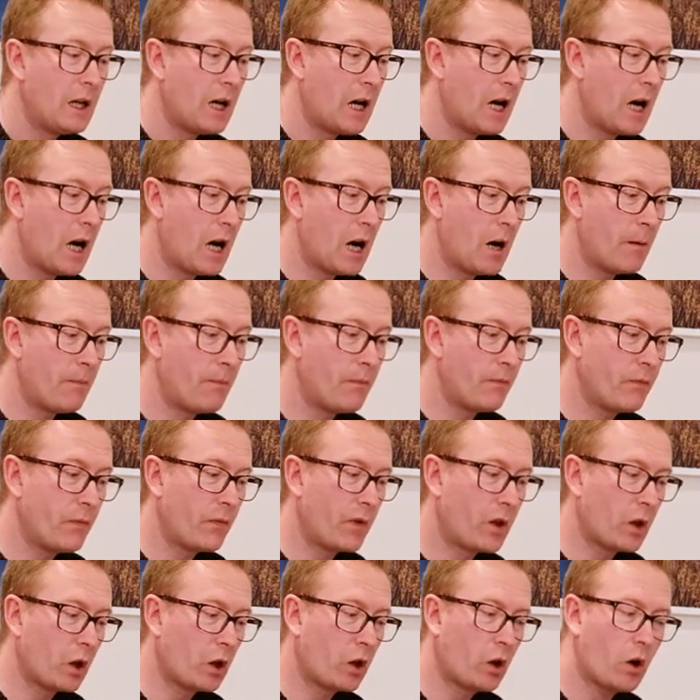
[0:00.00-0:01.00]
Um,
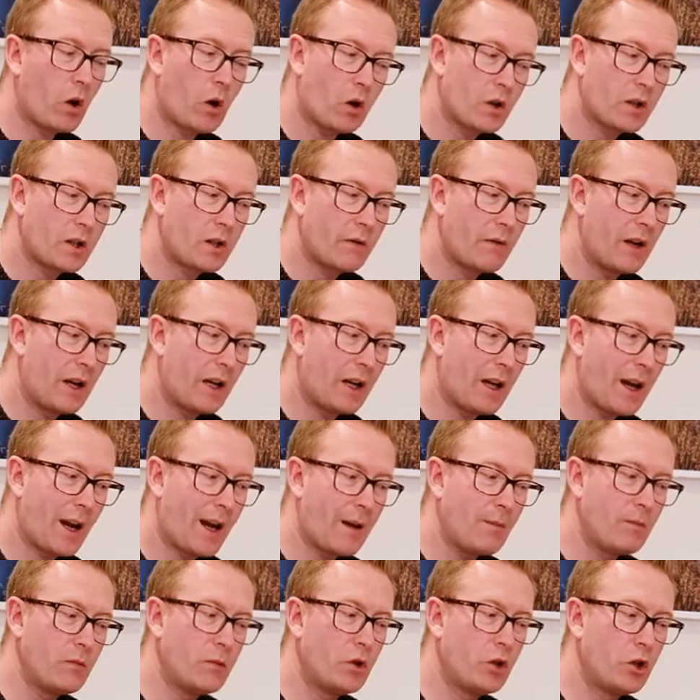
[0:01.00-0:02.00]
the cost of it
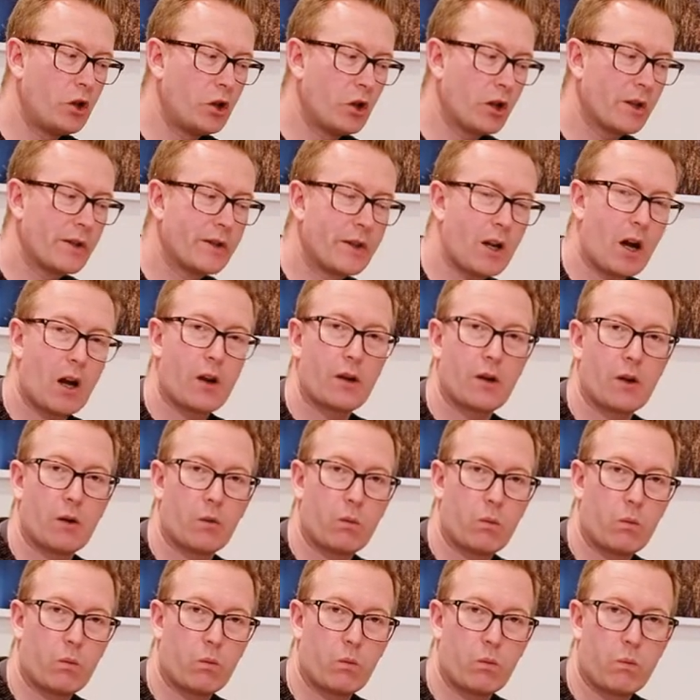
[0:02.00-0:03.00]
came just under
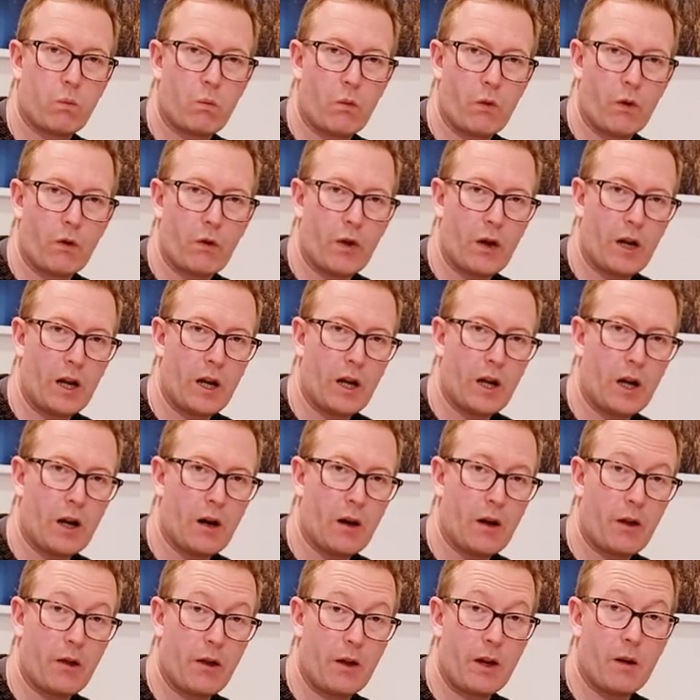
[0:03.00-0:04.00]

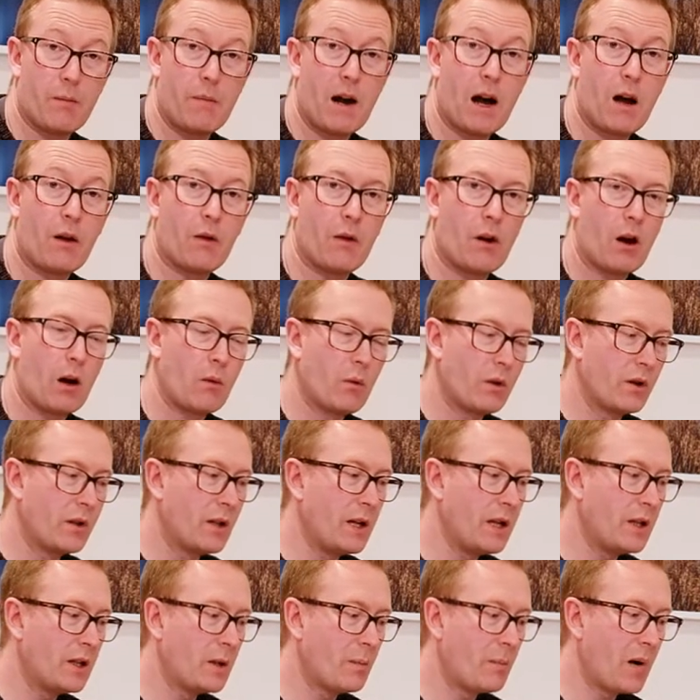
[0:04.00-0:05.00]
the uh, the amount that I would
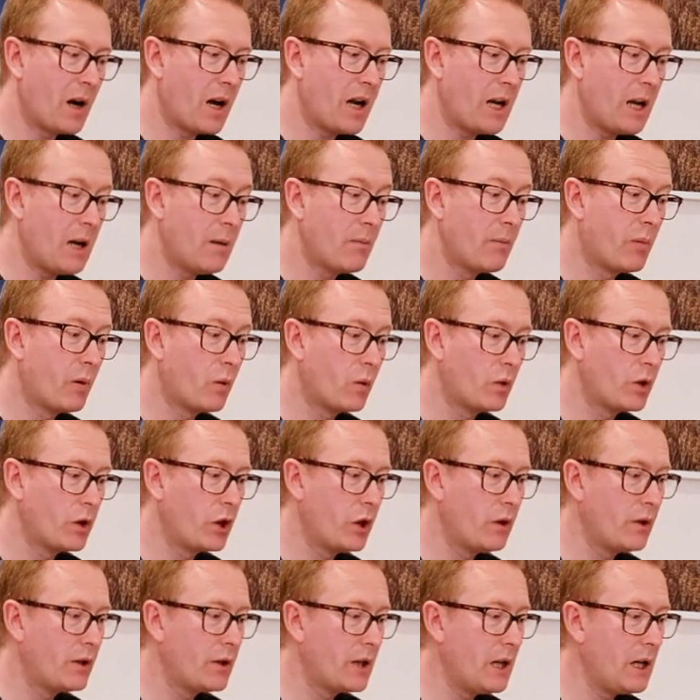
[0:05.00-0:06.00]
need to pay import
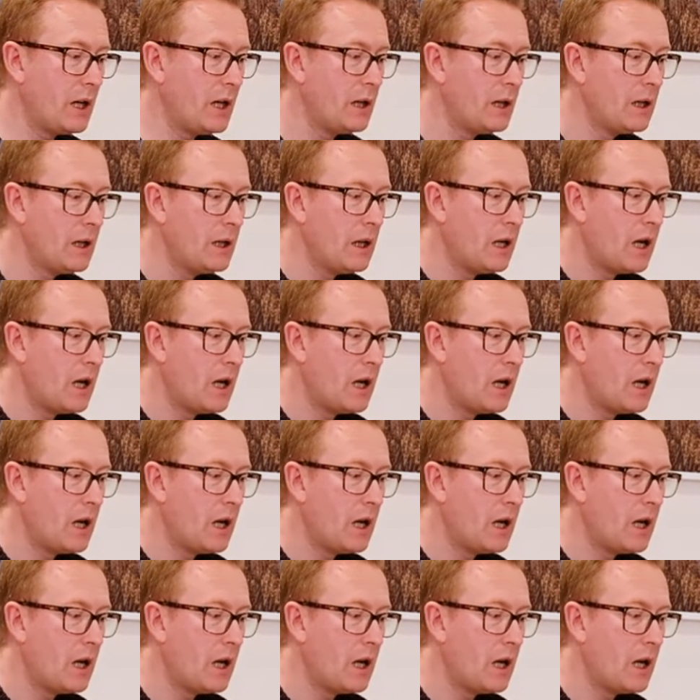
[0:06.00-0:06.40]
duty,